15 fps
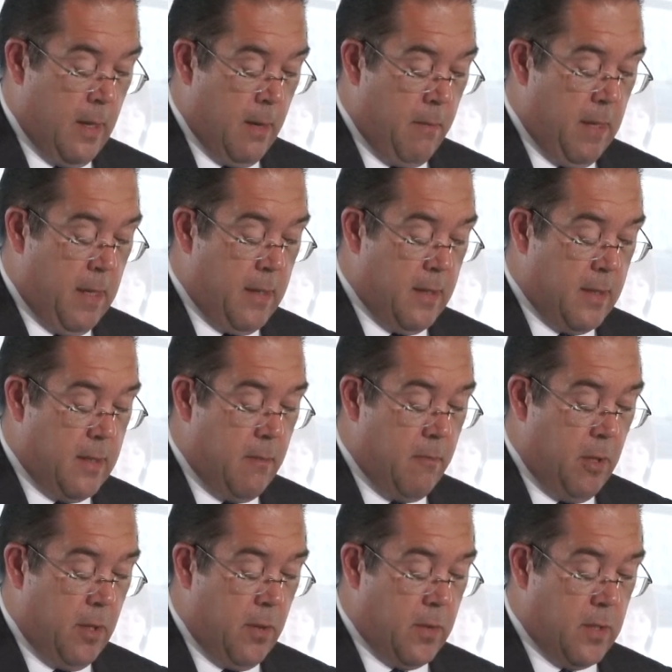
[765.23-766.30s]
May the
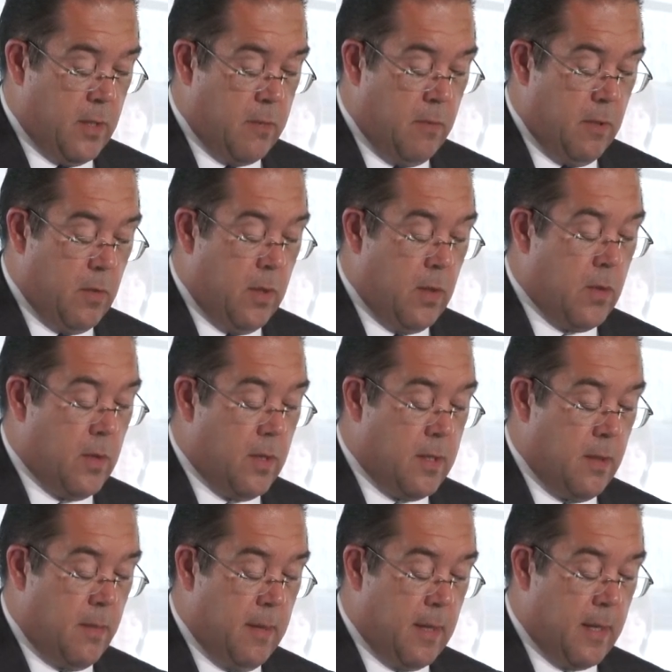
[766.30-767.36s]
symbiosis between
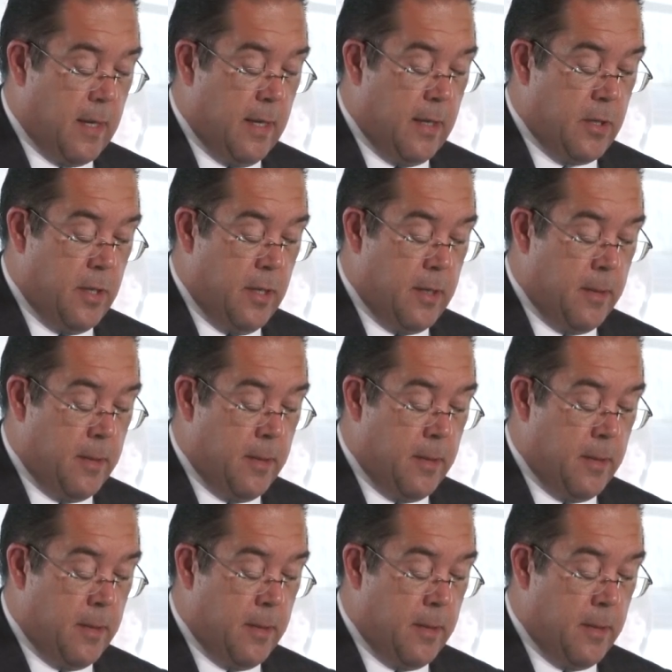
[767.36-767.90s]
tourism and culture